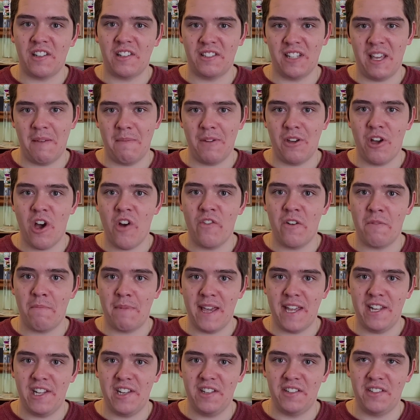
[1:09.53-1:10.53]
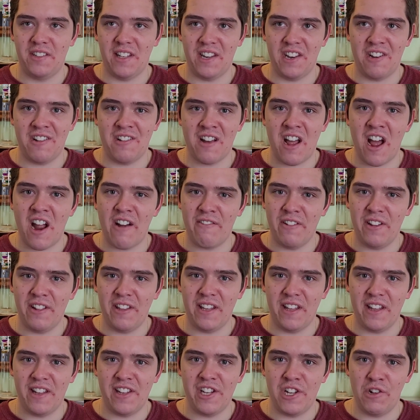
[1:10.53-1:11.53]
skimming over pages and you're not
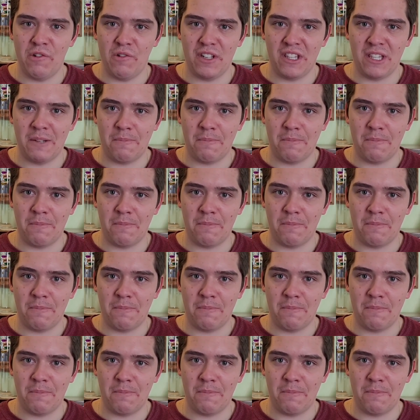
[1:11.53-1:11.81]
really enjoying